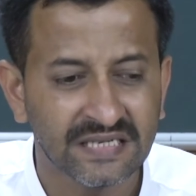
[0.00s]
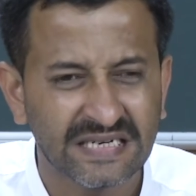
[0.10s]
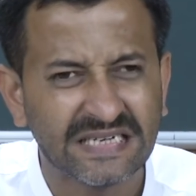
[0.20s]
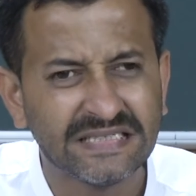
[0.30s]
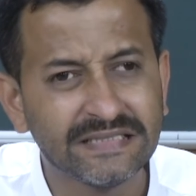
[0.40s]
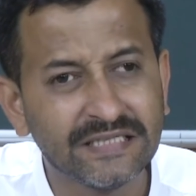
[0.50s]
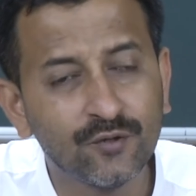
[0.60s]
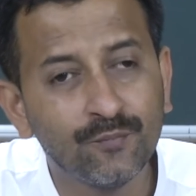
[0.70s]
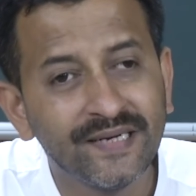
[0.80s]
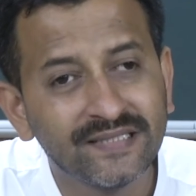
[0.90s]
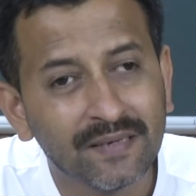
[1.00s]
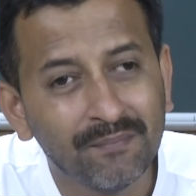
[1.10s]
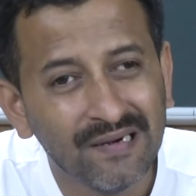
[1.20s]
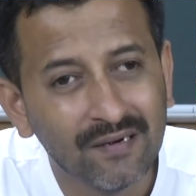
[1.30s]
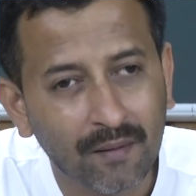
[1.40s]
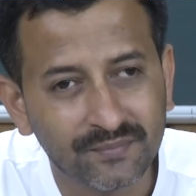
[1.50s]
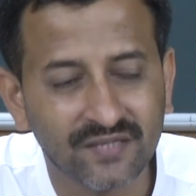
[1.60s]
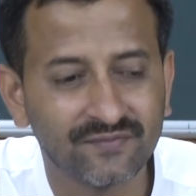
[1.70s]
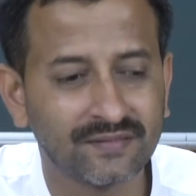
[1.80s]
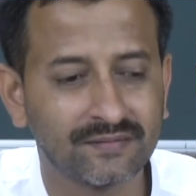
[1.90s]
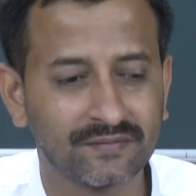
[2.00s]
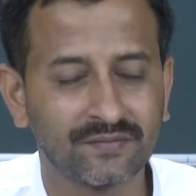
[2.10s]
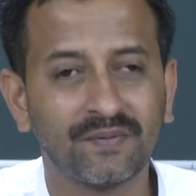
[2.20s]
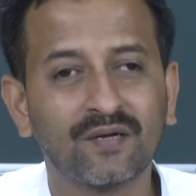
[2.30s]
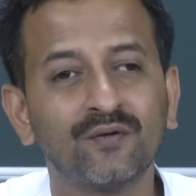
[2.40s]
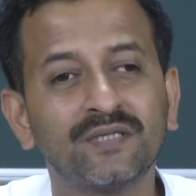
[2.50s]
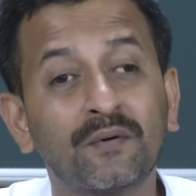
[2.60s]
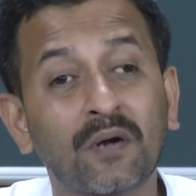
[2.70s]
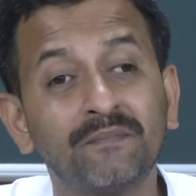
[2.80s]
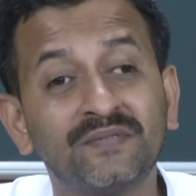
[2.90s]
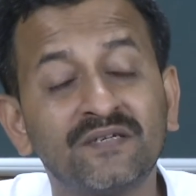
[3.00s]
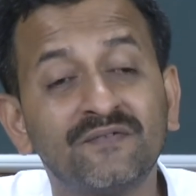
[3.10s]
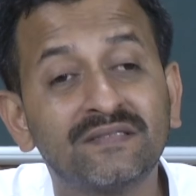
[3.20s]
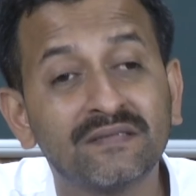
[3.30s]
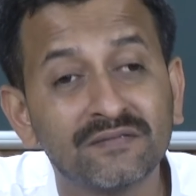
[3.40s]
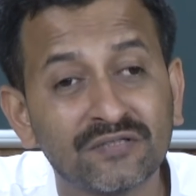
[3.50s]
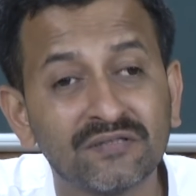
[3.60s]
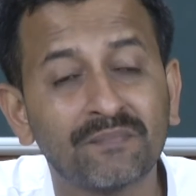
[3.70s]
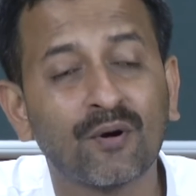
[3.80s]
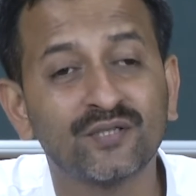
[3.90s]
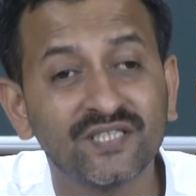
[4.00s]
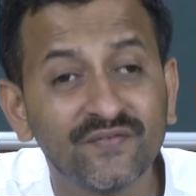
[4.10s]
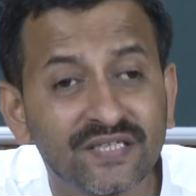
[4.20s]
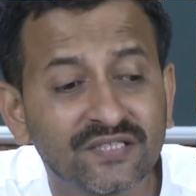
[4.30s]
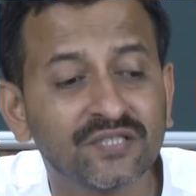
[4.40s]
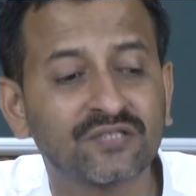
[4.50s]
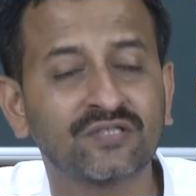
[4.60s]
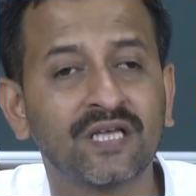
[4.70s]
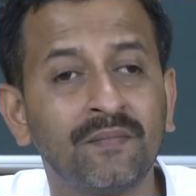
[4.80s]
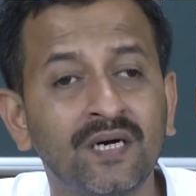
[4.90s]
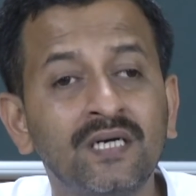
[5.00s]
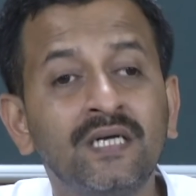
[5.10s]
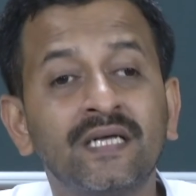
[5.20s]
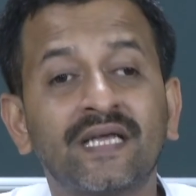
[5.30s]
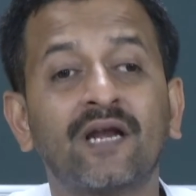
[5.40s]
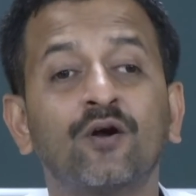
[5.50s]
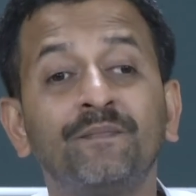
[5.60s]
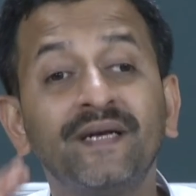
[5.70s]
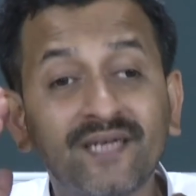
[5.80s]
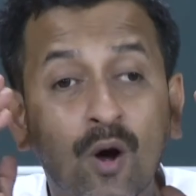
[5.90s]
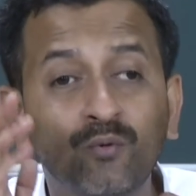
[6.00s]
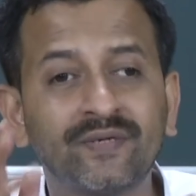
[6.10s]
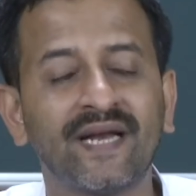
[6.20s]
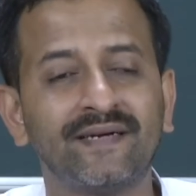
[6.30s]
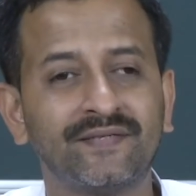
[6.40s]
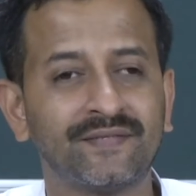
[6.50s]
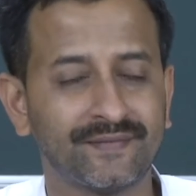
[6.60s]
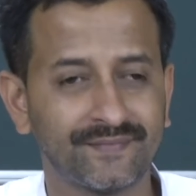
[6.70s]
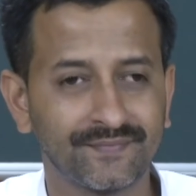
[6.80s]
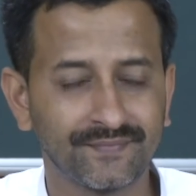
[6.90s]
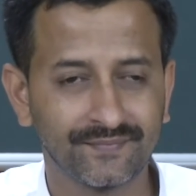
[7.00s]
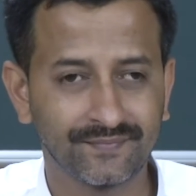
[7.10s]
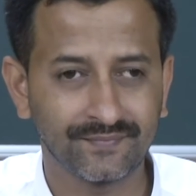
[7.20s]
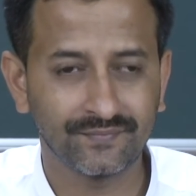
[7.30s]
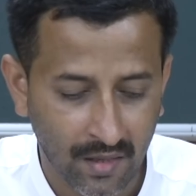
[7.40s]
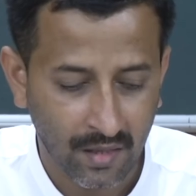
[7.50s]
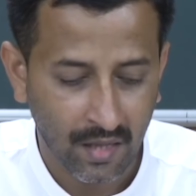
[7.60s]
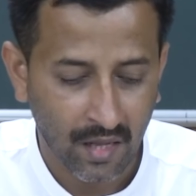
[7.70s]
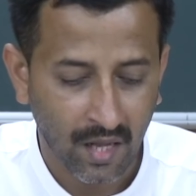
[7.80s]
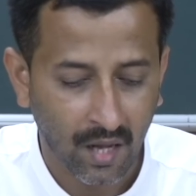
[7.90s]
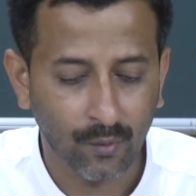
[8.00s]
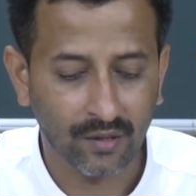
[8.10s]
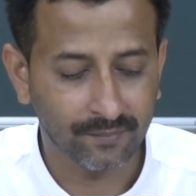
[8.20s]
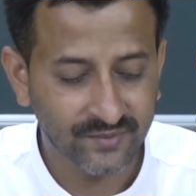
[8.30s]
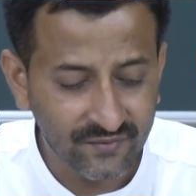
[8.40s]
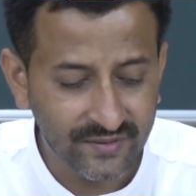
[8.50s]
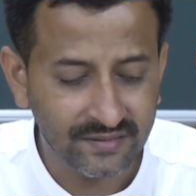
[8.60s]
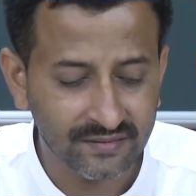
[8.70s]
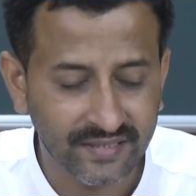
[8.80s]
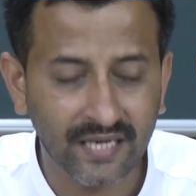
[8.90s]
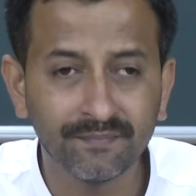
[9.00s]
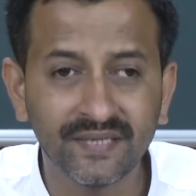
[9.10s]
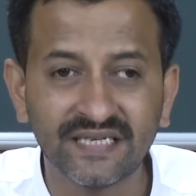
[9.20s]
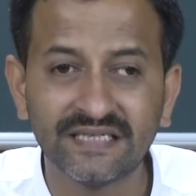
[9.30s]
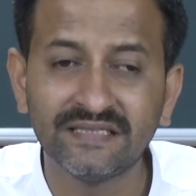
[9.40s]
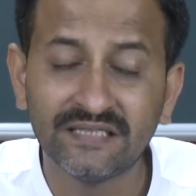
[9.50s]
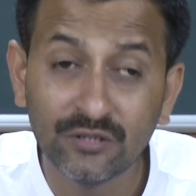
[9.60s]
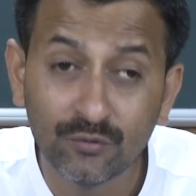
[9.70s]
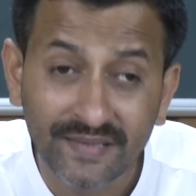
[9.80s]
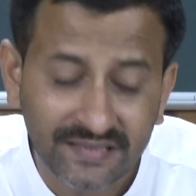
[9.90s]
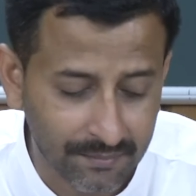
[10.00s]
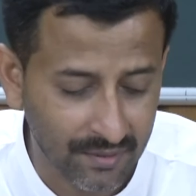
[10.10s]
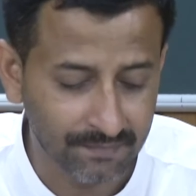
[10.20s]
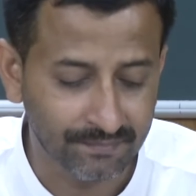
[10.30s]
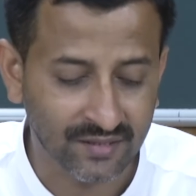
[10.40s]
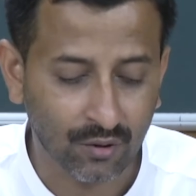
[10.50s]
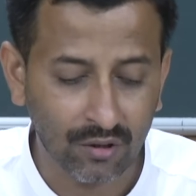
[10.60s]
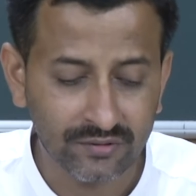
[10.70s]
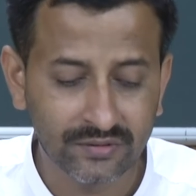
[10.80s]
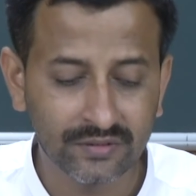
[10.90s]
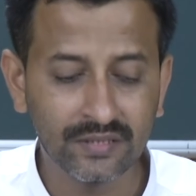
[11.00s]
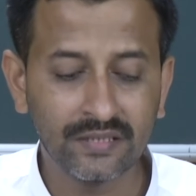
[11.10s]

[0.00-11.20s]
indubitable observations, because our observations in the positivistic schema cannot be doubted. Our observations can be indubitable because